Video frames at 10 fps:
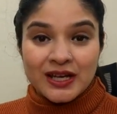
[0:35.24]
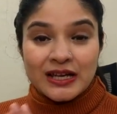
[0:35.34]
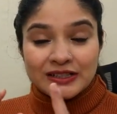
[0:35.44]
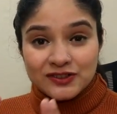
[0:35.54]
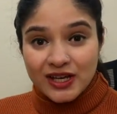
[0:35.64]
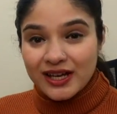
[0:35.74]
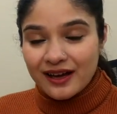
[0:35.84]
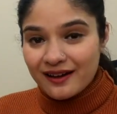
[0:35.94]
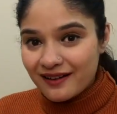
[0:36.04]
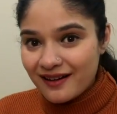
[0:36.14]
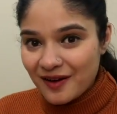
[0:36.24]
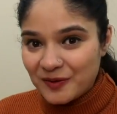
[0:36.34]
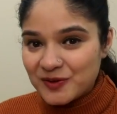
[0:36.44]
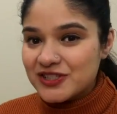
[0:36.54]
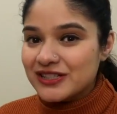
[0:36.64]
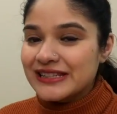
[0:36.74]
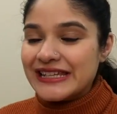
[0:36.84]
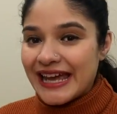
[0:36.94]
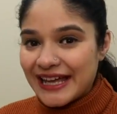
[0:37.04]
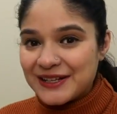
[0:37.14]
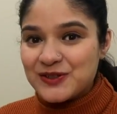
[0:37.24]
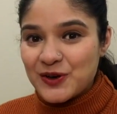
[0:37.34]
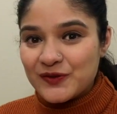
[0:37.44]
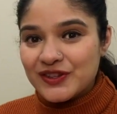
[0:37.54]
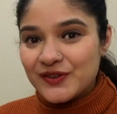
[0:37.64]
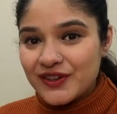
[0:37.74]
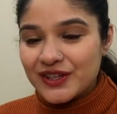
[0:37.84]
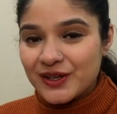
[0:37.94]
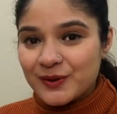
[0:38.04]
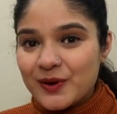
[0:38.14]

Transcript: Stick around till the end of the video,